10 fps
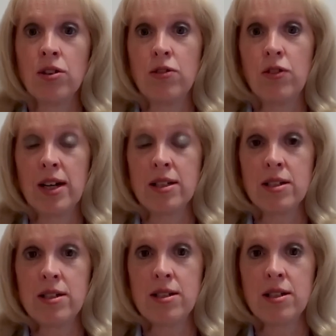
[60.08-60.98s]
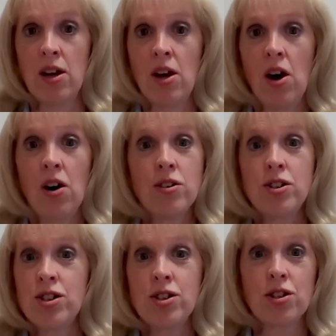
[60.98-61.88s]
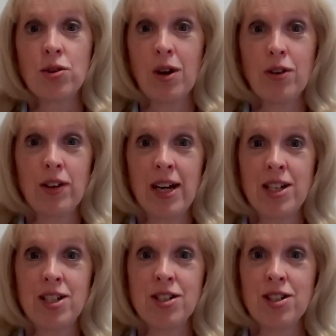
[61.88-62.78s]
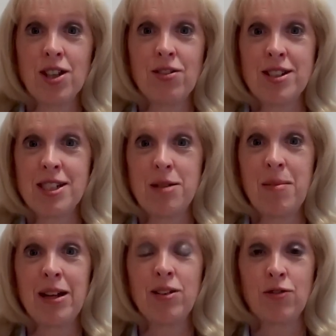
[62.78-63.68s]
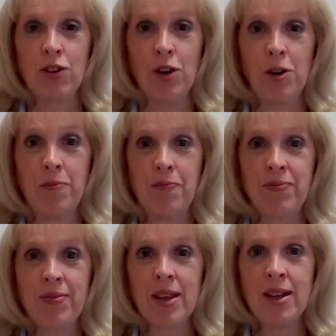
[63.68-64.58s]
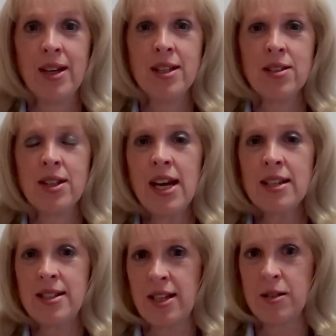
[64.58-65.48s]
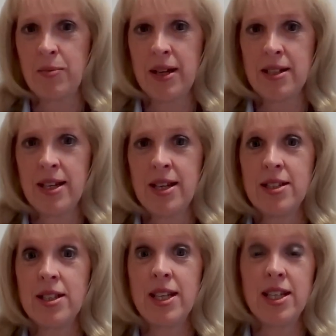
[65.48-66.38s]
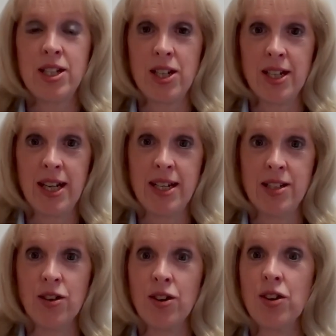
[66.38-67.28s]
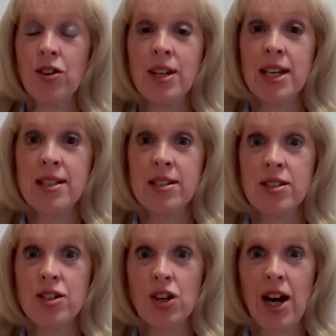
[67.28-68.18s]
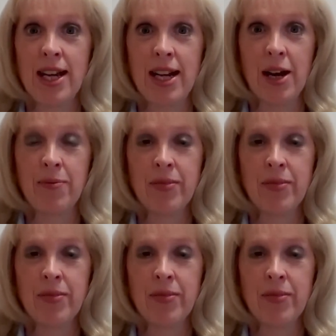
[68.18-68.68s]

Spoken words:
other factors, or just other qualifications that there is a demand for. So the next aspect is the teaching needs, or your needs as a trainer.